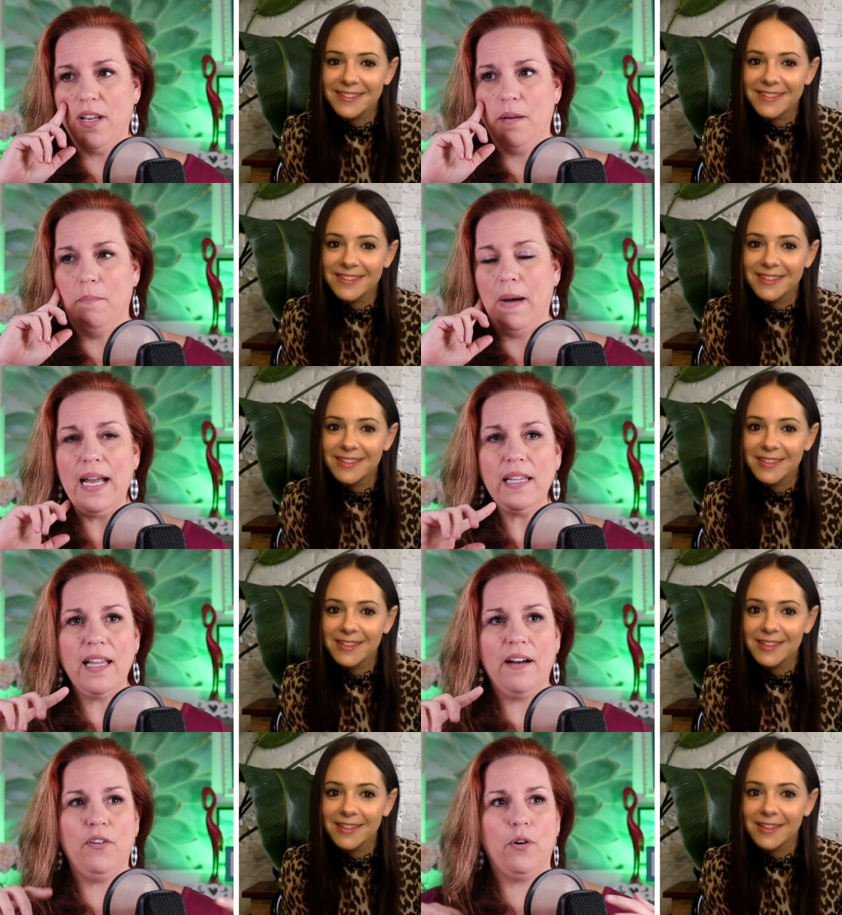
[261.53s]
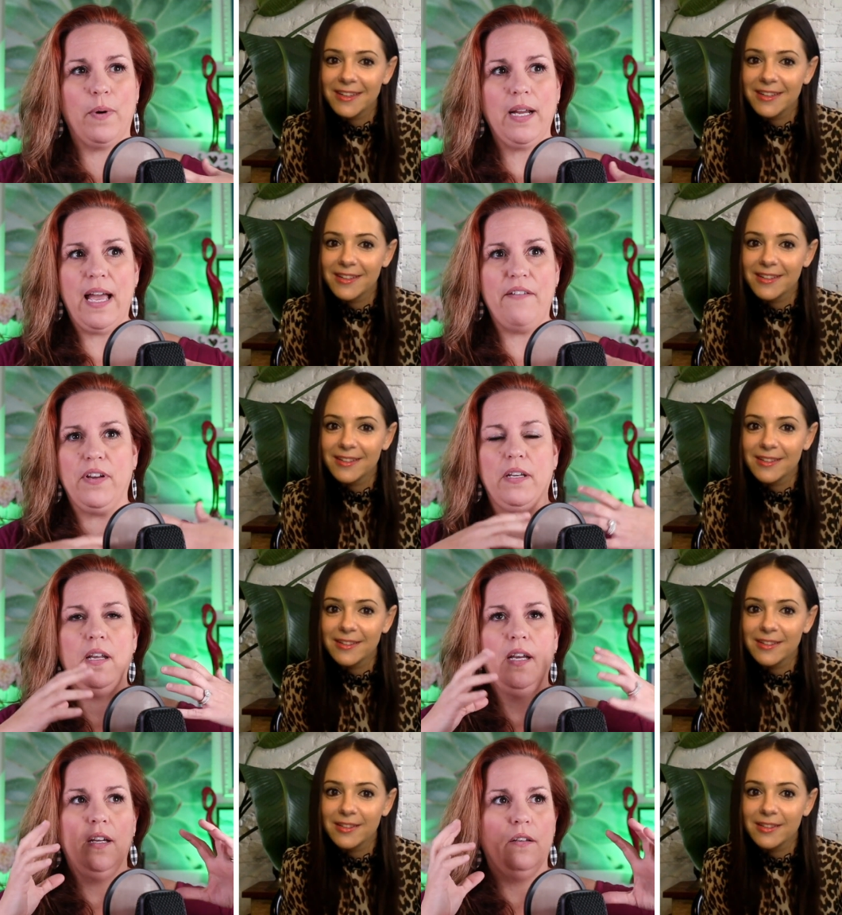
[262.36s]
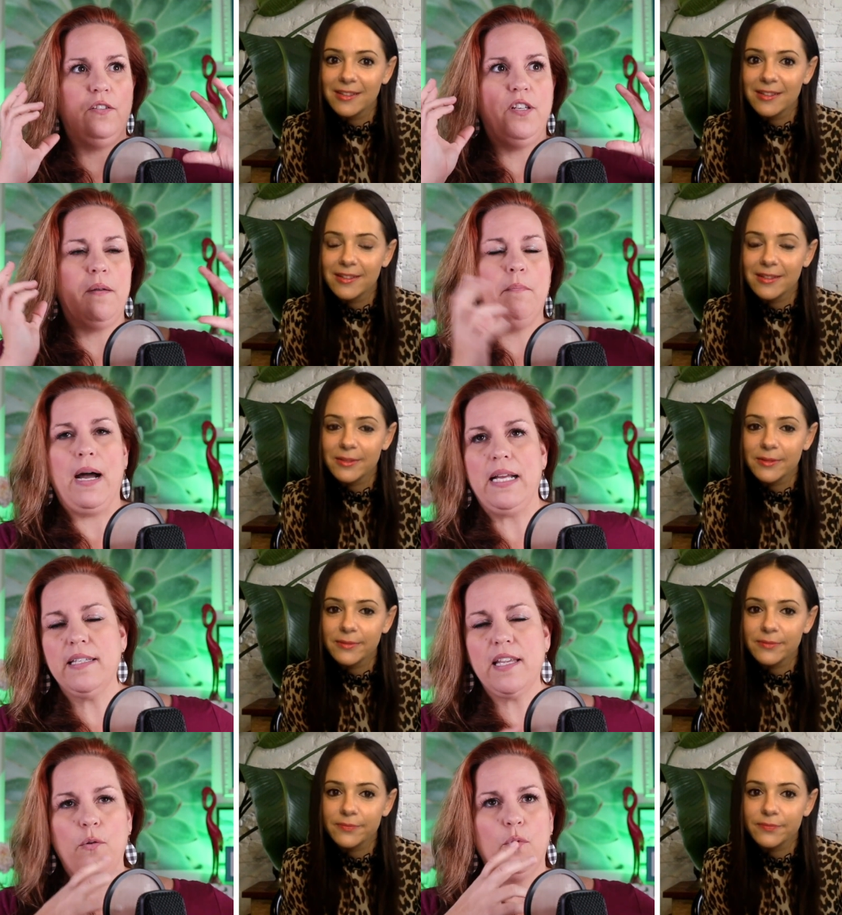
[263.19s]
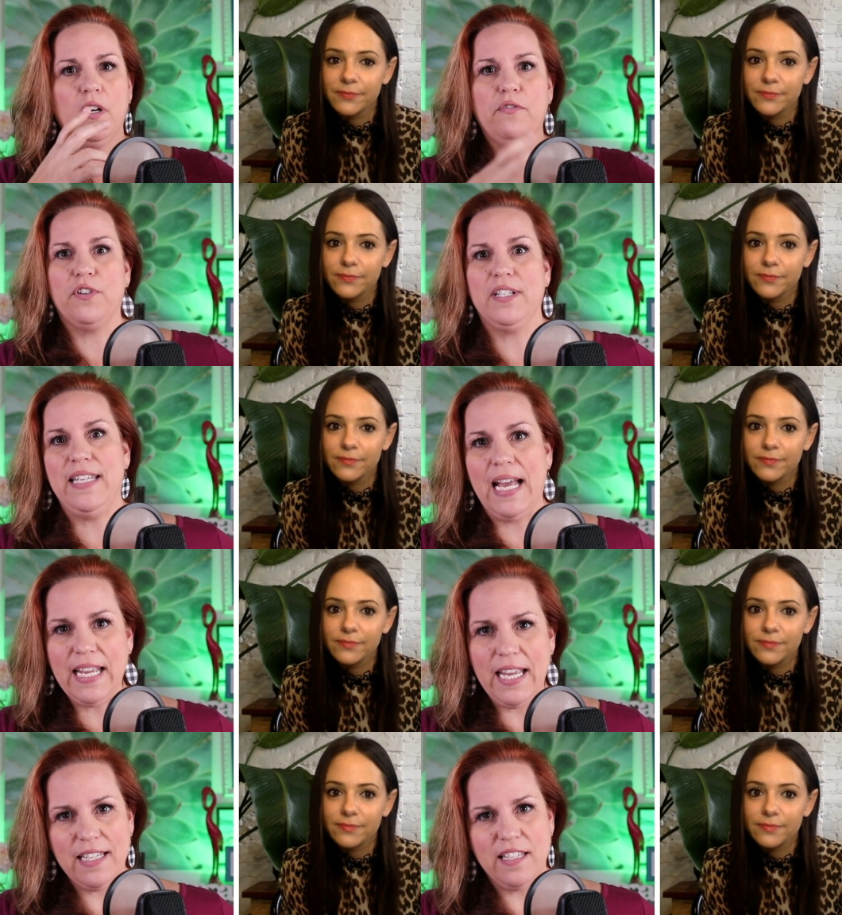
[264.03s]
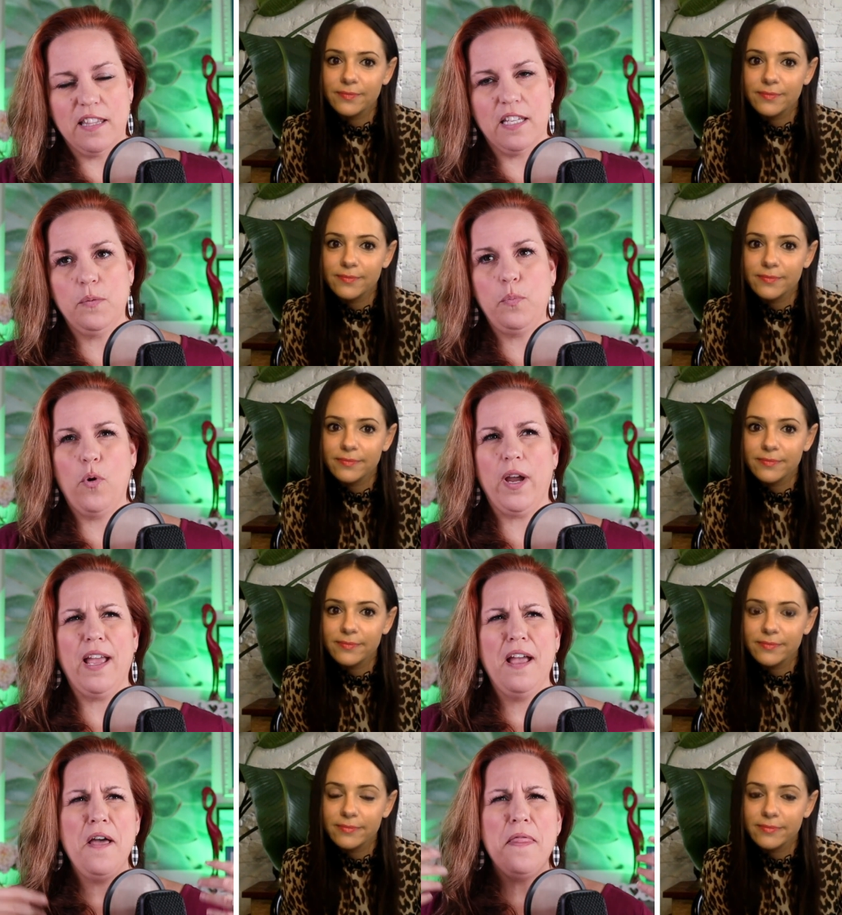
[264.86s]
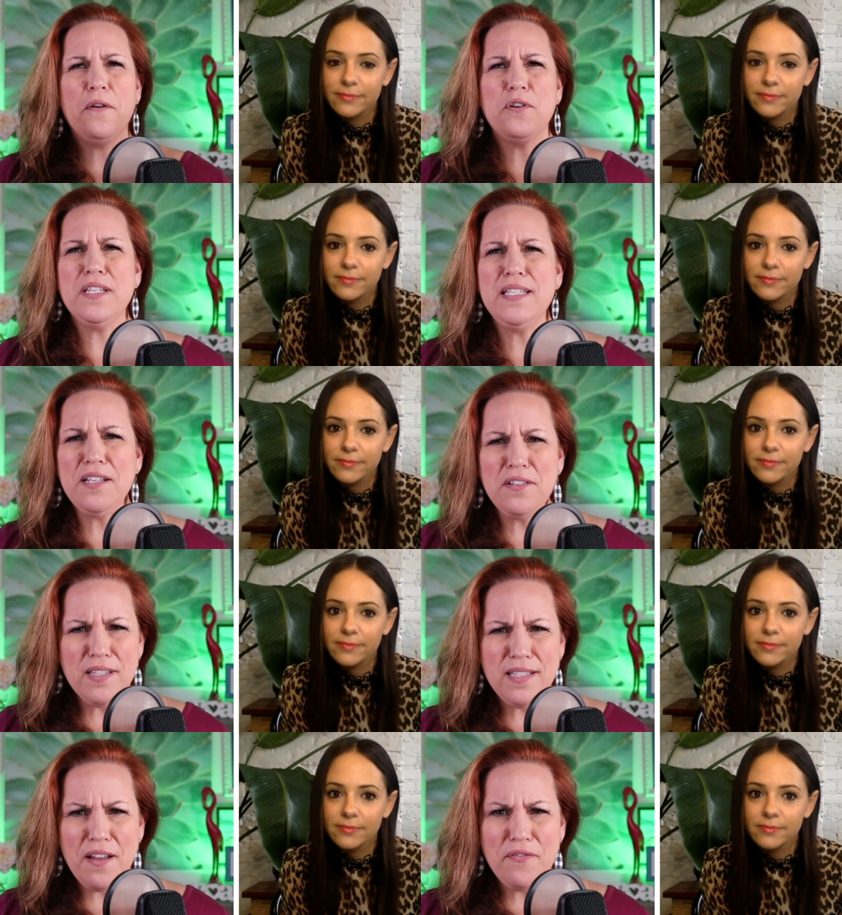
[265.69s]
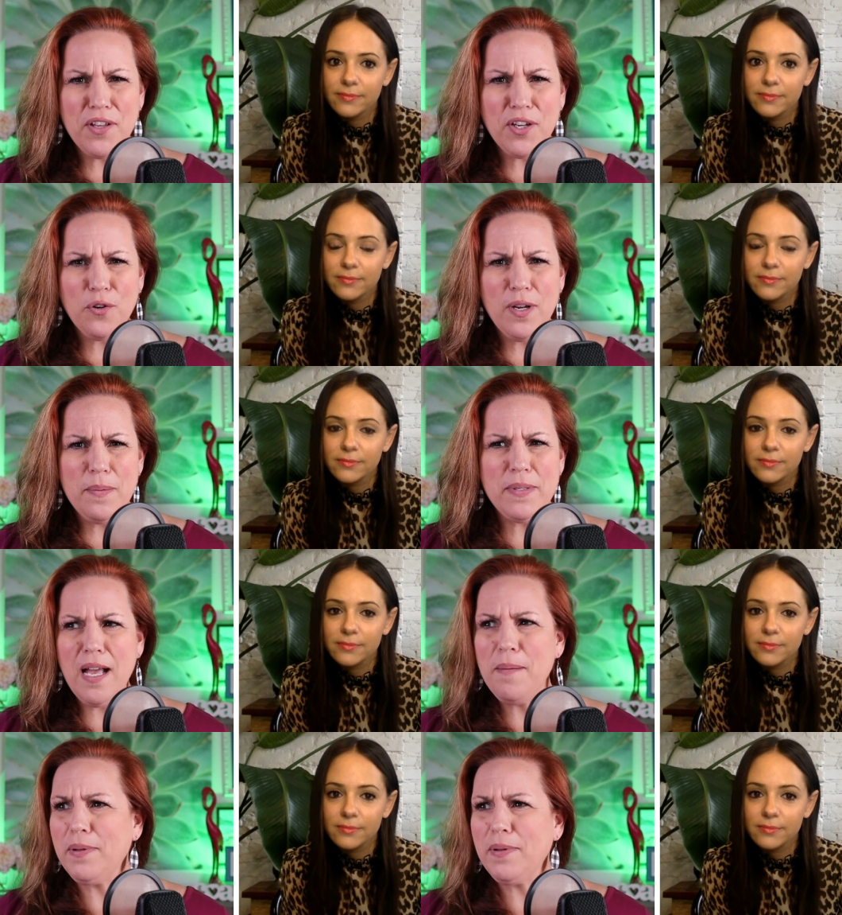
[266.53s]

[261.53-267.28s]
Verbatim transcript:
Speaker 1: at my level, right, having done mindset work for decades at this point, there's still stuff that creeps up.